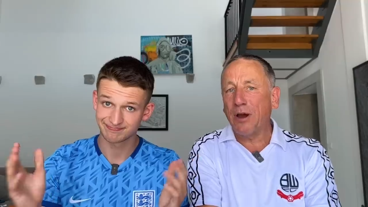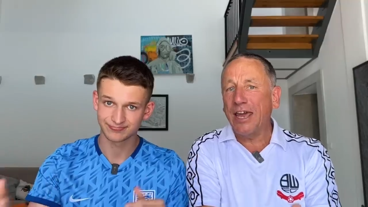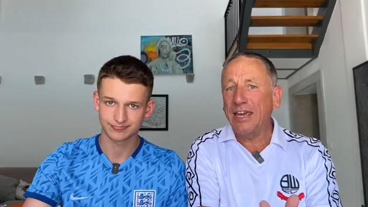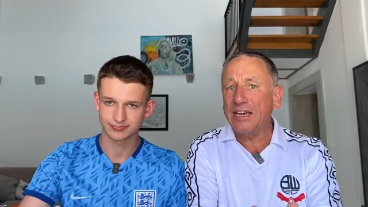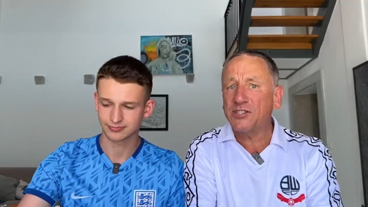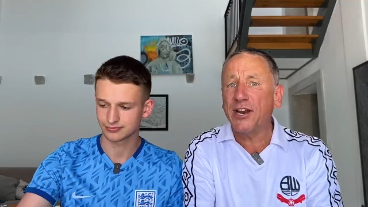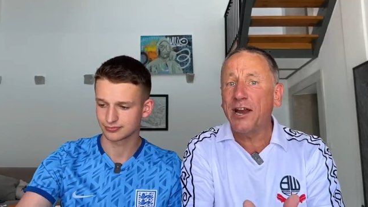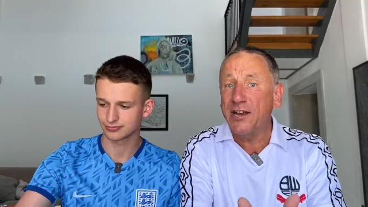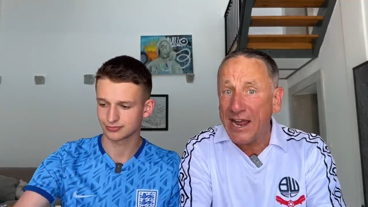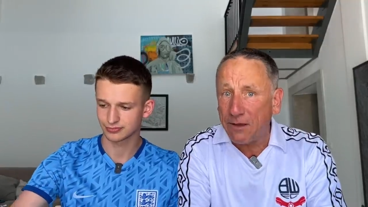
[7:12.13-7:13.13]
Speaker 1: he is an
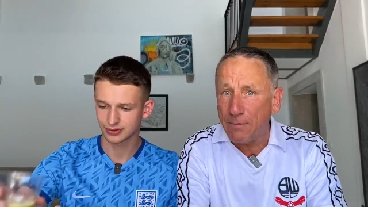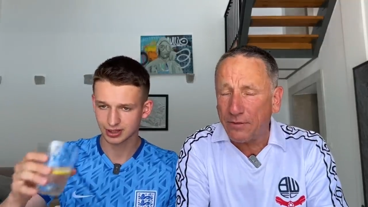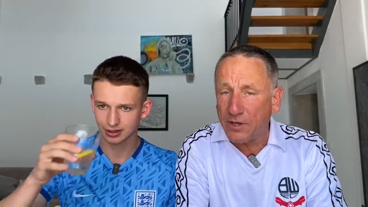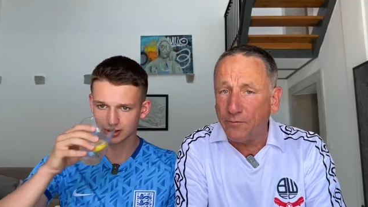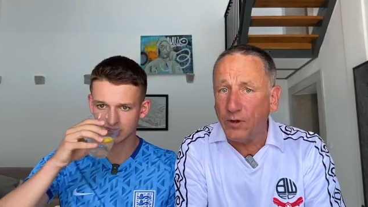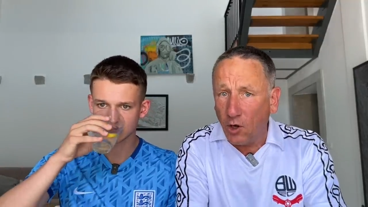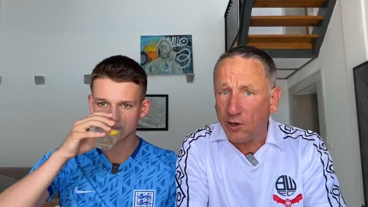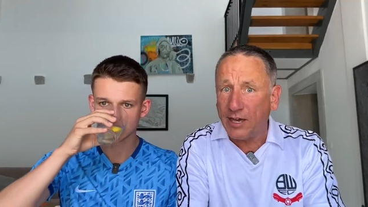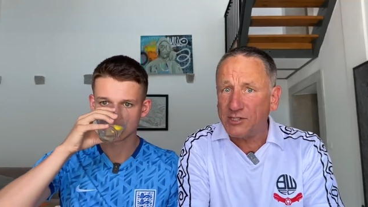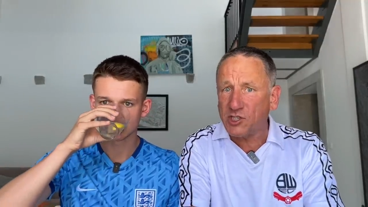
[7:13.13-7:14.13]
enigma, Theo. If you look
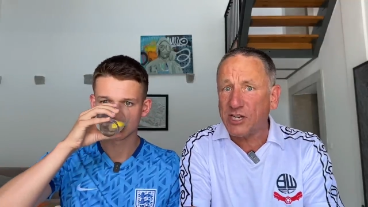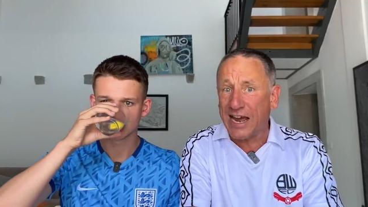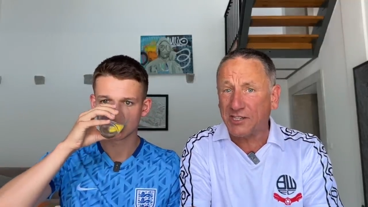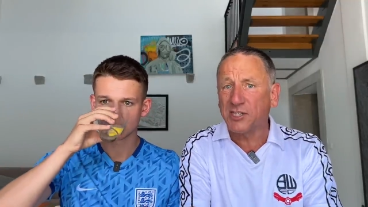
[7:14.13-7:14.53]
at his stats,